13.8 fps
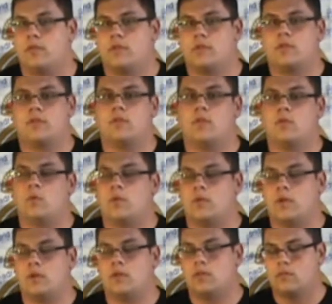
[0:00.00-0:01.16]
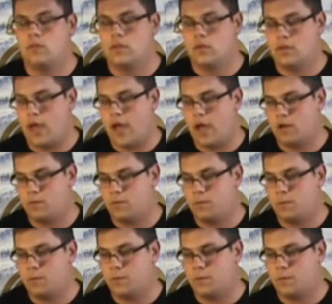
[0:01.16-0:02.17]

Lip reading: the Adam